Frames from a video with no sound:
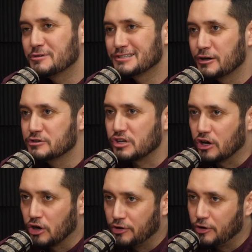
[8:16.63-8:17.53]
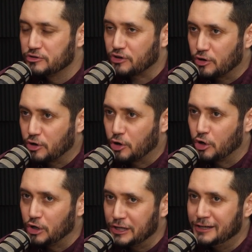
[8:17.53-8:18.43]
it was those
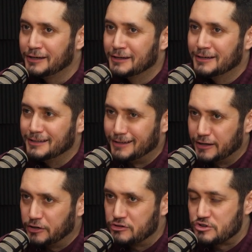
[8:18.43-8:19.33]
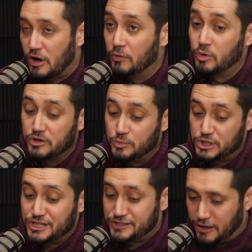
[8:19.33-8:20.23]
early years,
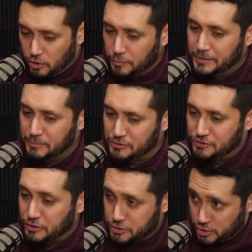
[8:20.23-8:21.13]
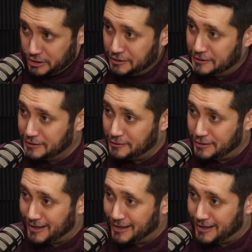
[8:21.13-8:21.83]
which is how old people still treat the